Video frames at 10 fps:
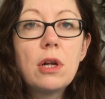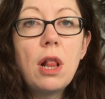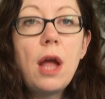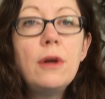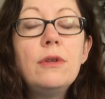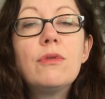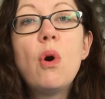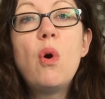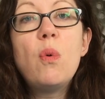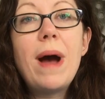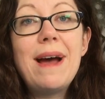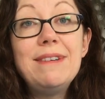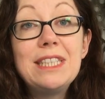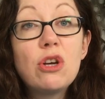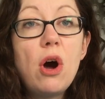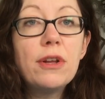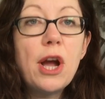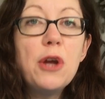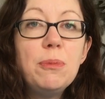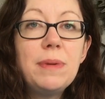clothes, or where it's got an
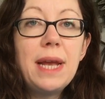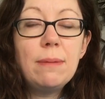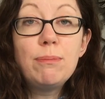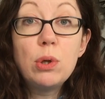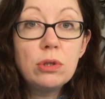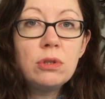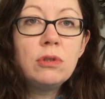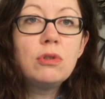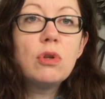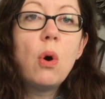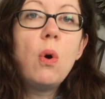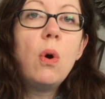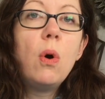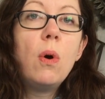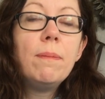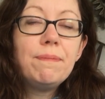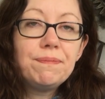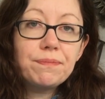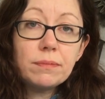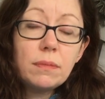opening, buttons or
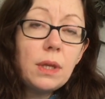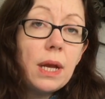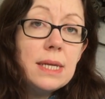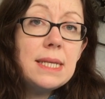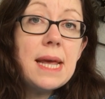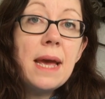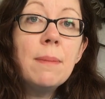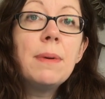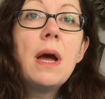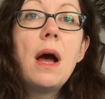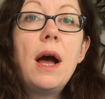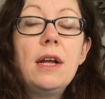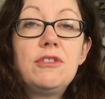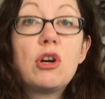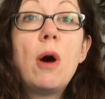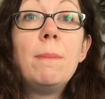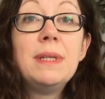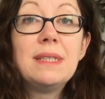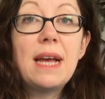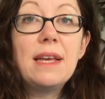a zip to
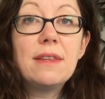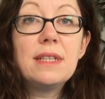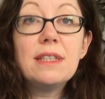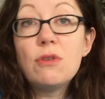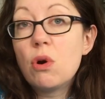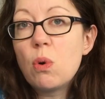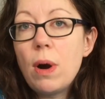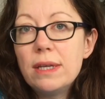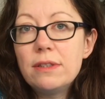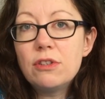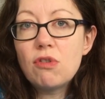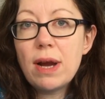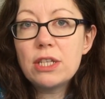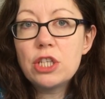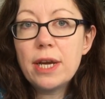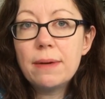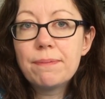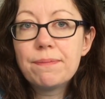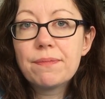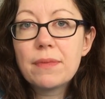compensate that it's not quite so stretchy.
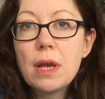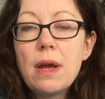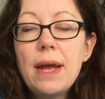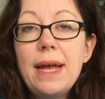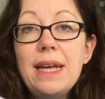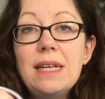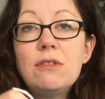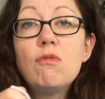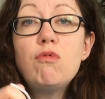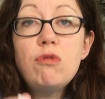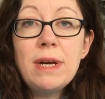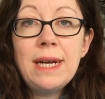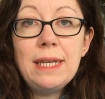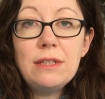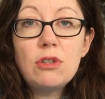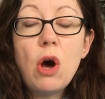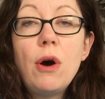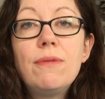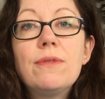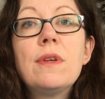It is really
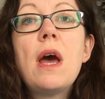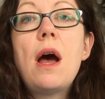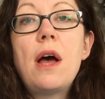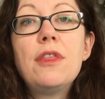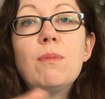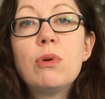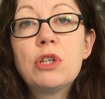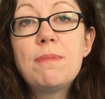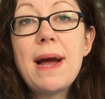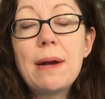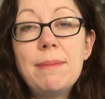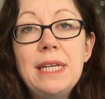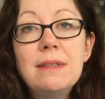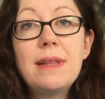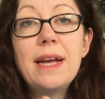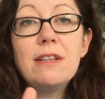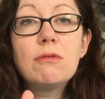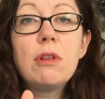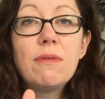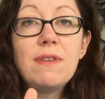soft, and the brush back means that
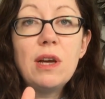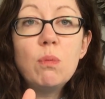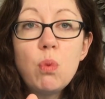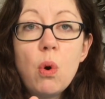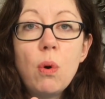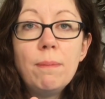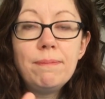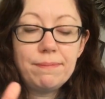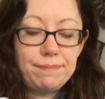it's lovely and warm.